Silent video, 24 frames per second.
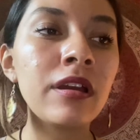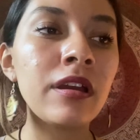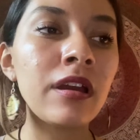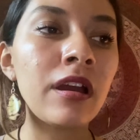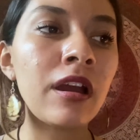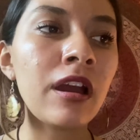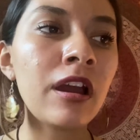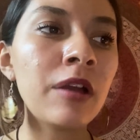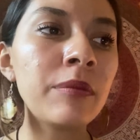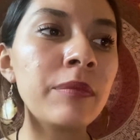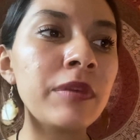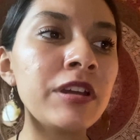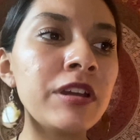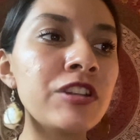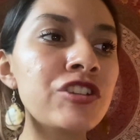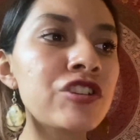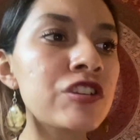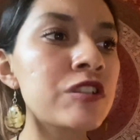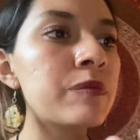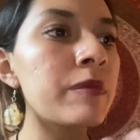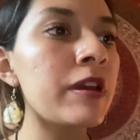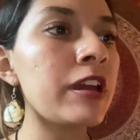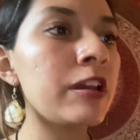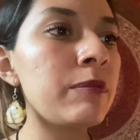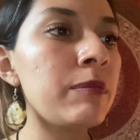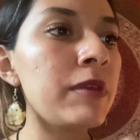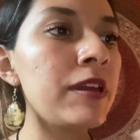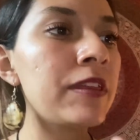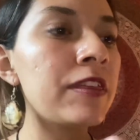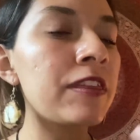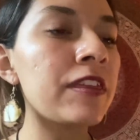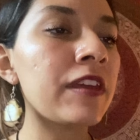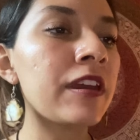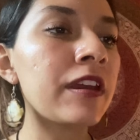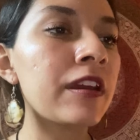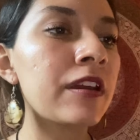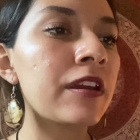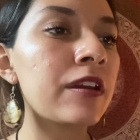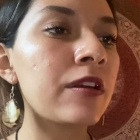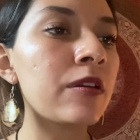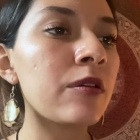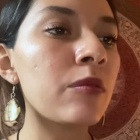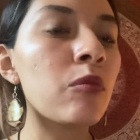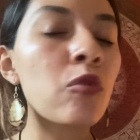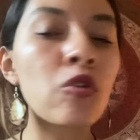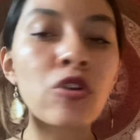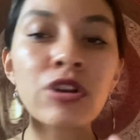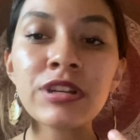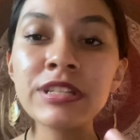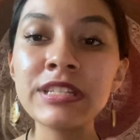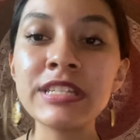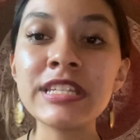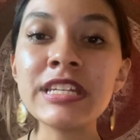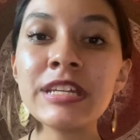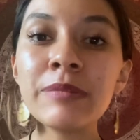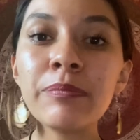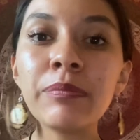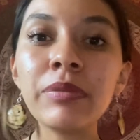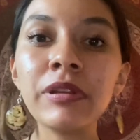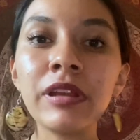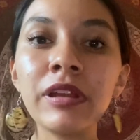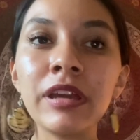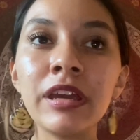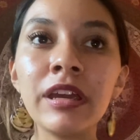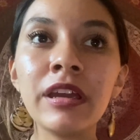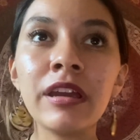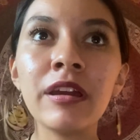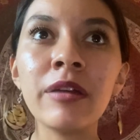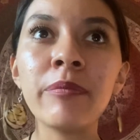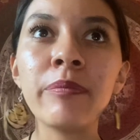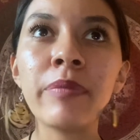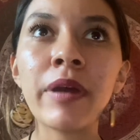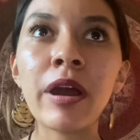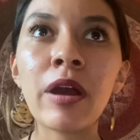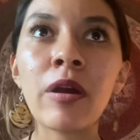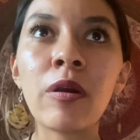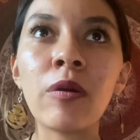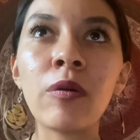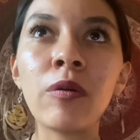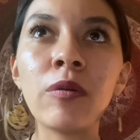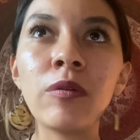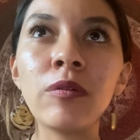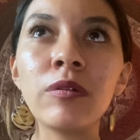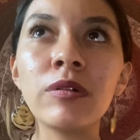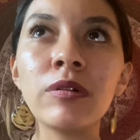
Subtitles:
it just made me think more deeply about